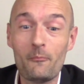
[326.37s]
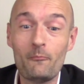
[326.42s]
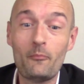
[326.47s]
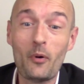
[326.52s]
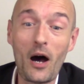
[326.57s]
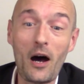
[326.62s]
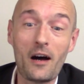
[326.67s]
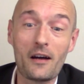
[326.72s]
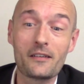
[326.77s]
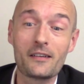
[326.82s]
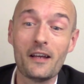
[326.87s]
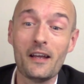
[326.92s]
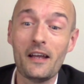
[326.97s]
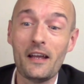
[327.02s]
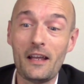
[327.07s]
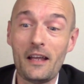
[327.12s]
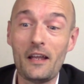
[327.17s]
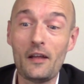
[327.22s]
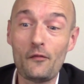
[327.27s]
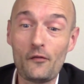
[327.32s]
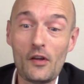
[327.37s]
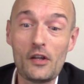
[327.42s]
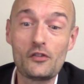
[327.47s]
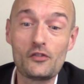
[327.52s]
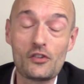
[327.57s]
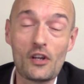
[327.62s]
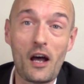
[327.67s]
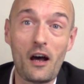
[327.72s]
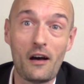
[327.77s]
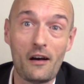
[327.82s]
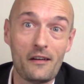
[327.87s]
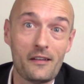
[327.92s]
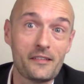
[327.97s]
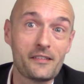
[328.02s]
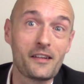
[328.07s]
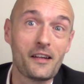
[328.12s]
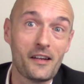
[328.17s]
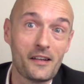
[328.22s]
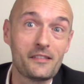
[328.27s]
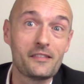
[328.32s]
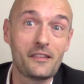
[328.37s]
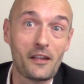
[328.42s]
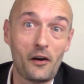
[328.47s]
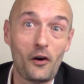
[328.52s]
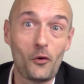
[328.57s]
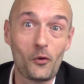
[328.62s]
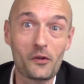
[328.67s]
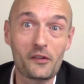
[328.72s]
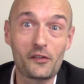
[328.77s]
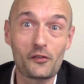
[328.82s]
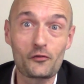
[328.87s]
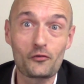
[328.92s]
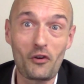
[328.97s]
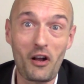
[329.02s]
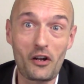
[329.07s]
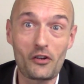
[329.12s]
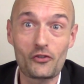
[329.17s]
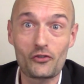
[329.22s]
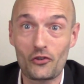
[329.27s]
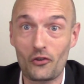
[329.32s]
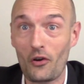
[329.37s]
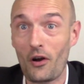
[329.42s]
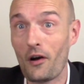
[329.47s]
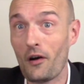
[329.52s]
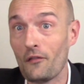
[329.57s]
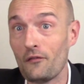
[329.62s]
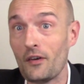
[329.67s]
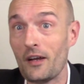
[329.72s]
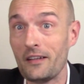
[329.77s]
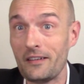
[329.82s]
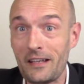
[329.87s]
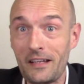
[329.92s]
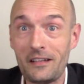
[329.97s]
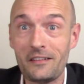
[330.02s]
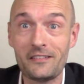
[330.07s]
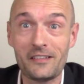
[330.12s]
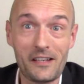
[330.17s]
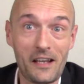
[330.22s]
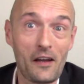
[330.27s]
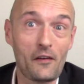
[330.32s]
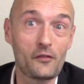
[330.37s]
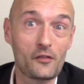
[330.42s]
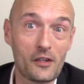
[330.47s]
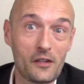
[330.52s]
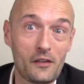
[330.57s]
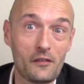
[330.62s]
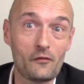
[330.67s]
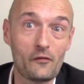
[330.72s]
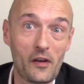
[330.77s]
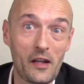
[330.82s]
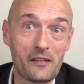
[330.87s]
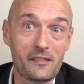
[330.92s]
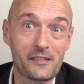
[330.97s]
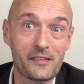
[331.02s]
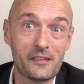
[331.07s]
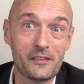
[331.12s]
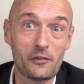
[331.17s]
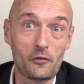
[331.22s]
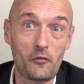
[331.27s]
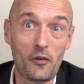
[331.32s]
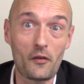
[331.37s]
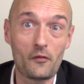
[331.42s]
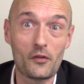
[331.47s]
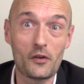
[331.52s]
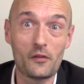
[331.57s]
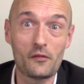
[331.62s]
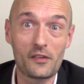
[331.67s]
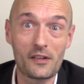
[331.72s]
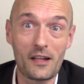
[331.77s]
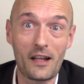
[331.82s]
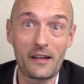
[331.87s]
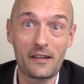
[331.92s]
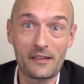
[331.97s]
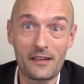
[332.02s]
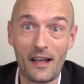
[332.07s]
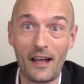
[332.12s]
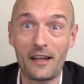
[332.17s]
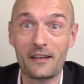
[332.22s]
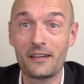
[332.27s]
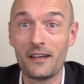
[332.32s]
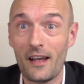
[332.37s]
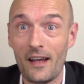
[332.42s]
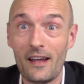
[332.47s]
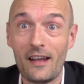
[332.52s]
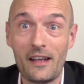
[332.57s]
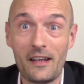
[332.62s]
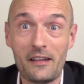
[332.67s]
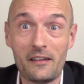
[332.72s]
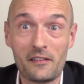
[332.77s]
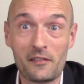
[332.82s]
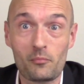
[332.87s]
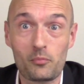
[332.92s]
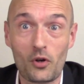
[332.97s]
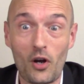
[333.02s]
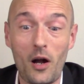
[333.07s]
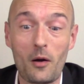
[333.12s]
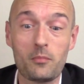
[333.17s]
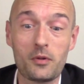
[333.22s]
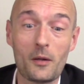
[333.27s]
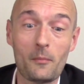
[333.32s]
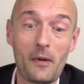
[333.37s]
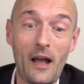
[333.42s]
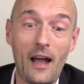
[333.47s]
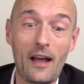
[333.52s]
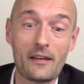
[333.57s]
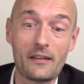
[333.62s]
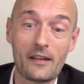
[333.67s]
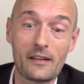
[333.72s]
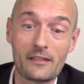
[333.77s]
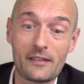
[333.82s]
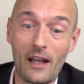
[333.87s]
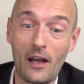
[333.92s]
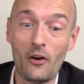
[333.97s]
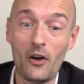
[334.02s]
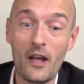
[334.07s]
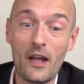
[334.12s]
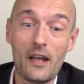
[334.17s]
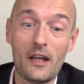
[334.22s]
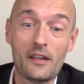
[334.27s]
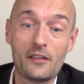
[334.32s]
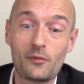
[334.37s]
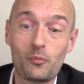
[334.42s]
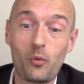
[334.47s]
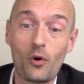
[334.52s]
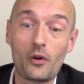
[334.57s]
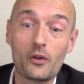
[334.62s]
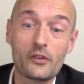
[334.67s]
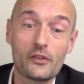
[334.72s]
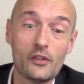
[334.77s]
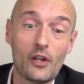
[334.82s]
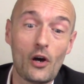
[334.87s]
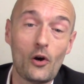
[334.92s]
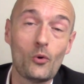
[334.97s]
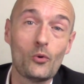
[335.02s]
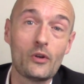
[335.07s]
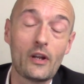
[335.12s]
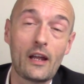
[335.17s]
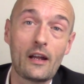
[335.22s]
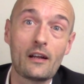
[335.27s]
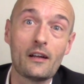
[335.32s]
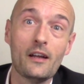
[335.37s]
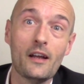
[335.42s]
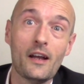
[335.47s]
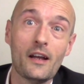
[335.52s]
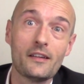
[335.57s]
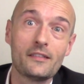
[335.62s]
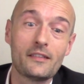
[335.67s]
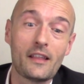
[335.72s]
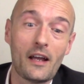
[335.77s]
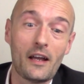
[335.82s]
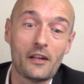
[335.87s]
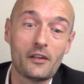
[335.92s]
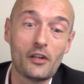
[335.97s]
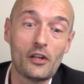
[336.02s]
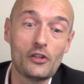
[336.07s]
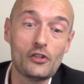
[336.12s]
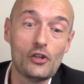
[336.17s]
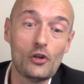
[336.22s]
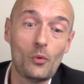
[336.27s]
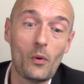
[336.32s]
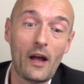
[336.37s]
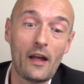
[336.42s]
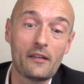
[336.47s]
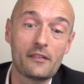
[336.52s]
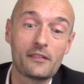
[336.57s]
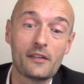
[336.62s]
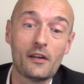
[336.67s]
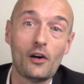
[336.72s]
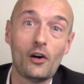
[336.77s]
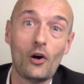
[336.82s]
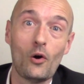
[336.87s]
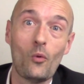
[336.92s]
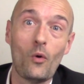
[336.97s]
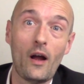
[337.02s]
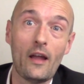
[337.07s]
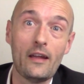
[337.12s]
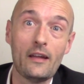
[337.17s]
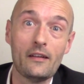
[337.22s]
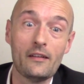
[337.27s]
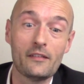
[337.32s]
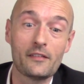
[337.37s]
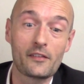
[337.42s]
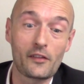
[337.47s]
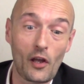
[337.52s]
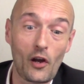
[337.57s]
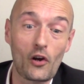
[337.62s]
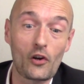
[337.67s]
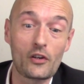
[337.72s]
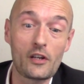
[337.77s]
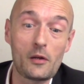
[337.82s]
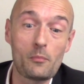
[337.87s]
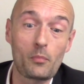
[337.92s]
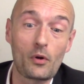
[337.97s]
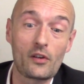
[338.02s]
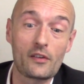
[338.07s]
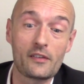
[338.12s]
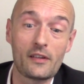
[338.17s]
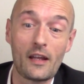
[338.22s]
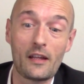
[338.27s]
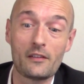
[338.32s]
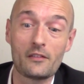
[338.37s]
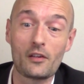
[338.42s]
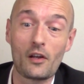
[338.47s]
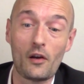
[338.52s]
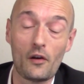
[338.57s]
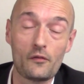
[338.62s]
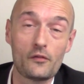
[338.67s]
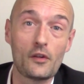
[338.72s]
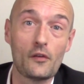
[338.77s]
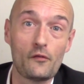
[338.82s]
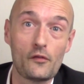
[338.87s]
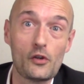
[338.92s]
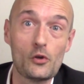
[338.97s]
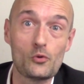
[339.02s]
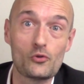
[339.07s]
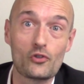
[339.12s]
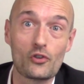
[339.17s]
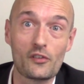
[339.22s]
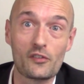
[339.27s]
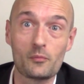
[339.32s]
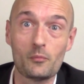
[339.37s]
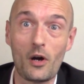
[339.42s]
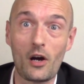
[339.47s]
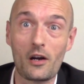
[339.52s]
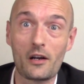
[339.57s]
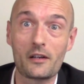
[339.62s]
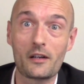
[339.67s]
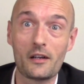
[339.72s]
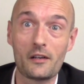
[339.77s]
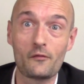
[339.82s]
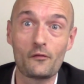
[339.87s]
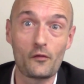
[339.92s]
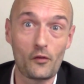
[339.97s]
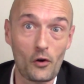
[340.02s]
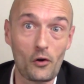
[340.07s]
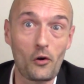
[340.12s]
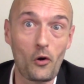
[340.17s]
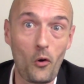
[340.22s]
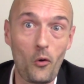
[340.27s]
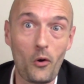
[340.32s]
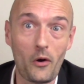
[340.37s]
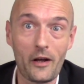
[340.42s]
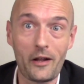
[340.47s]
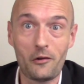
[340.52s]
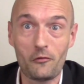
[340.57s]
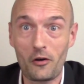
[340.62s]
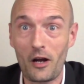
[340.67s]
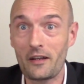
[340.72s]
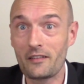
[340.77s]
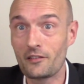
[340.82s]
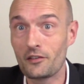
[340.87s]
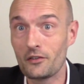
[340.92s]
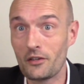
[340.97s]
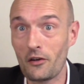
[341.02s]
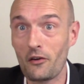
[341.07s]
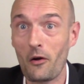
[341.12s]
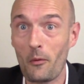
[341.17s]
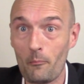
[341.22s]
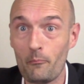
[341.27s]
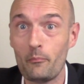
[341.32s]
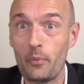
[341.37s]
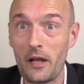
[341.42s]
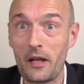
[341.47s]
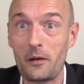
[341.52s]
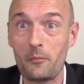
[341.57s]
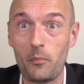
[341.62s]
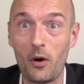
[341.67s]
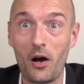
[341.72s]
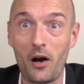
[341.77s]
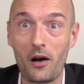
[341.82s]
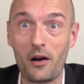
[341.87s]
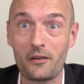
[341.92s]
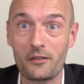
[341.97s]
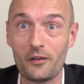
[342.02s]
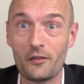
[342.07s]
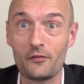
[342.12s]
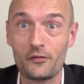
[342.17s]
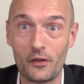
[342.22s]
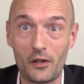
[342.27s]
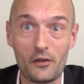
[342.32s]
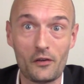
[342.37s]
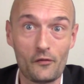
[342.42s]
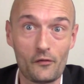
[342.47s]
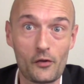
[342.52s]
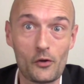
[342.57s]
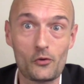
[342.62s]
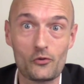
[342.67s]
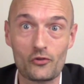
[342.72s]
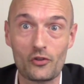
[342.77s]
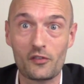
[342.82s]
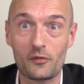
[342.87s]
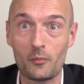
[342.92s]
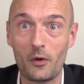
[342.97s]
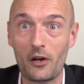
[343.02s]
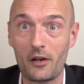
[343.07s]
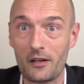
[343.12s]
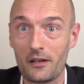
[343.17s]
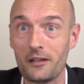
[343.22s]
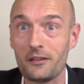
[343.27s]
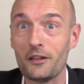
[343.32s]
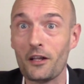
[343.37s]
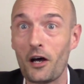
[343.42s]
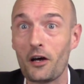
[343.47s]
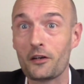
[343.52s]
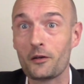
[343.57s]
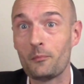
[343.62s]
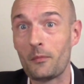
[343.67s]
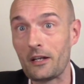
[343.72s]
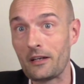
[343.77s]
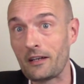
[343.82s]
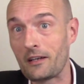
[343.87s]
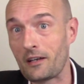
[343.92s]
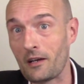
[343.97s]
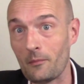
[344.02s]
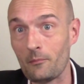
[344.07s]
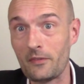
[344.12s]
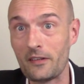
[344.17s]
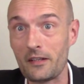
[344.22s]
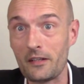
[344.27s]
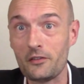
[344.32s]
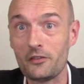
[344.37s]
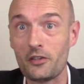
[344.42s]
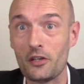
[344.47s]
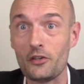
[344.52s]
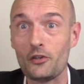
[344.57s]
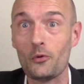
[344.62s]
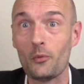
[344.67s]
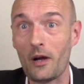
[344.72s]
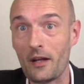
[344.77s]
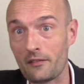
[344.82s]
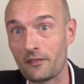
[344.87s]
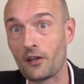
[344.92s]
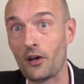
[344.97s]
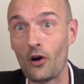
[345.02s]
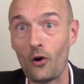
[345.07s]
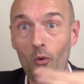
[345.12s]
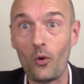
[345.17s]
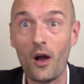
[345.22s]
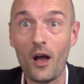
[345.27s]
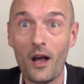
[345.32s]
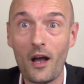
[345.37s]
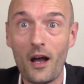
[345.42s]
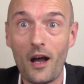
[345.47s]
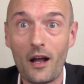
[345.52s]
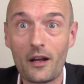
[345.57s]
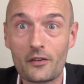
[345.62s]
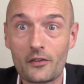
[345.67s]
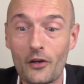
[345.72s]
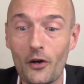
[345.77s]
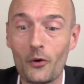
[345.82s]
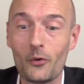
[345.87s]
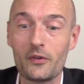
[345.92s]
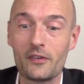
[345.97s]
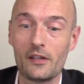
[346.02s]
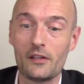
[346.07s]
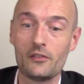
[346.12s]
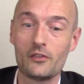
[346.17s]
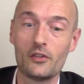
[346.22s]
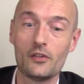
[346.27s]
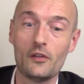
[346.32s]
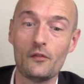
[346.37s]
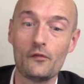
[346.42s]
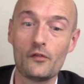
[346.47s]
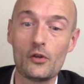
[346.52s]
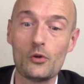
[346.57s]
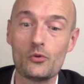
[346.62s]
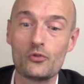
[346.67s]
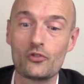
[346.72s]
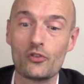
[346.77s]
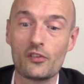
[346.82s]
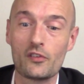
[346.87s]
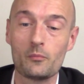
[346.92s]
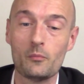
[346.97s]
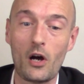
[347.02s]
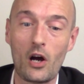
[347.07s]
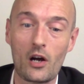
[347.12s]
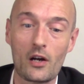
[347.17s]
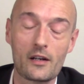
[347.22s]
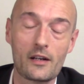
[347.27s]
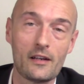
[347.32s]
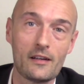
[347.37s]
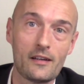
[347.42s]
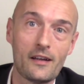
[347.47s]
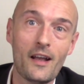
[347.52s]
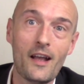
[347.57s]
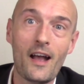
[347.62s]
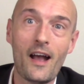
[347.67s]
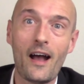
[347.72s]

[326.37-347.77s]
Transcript: But if it does, the whole structure of an ETF that invests in derivatives like that is problematic. Now, it's worth noting that USO is 30% of the futures market for oil, right? So they're a big part of the futures market. A lot of money comes into USO and goes into the futures market.